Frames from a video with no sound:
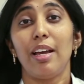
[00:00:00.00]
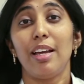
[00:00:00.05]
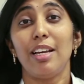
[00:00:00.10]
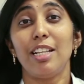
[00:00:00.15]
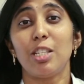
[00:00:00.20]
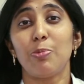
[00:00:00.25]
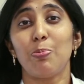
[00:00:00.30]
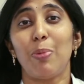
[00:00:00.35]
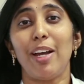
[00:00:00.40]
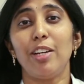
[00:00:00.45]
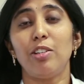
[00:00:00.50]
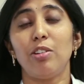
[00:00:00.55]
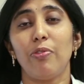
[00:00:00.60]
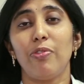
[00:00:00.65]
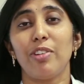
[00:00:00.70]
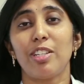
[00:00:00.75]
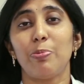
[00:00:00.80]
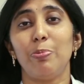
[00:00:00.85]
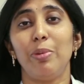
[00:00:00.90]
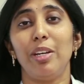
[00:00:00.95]
in spite
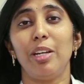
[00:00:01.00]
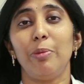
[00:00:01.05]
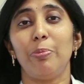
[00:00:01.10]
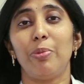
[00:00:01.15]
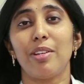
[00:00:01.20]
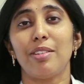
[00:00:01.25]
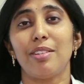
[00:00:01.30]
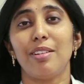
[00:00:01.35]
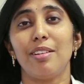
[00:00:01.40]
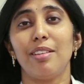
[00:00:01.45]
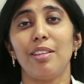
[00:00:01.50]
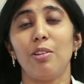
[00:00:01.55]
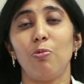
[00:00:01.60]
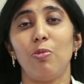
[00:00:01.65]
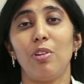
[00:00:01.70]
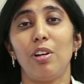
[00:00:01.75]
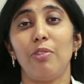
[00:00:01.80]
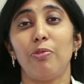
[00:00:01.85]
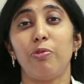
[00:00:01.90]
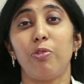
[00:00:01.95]
of its being present in the
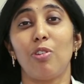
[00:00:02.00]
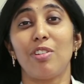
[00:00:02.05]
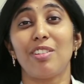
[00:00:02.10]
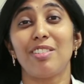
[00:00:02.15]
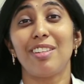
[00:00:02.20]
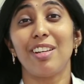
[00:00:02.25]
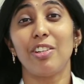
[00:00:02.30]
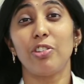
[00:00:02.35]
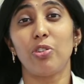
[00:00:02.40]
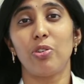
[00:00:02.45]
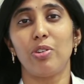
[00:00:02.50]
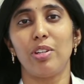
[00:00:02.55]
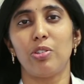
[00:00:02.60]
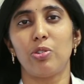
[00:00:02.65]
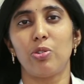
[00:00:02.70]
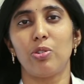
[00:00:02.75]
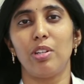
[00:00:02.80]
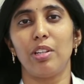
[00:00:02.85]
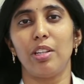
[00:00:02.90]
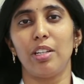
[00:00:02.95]
world for centuries
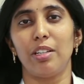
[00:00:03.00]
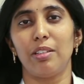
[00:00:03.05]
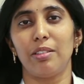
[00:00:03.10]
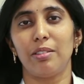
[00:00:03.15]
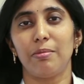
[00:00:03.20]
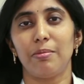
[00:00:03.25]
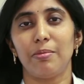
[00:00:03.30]
together.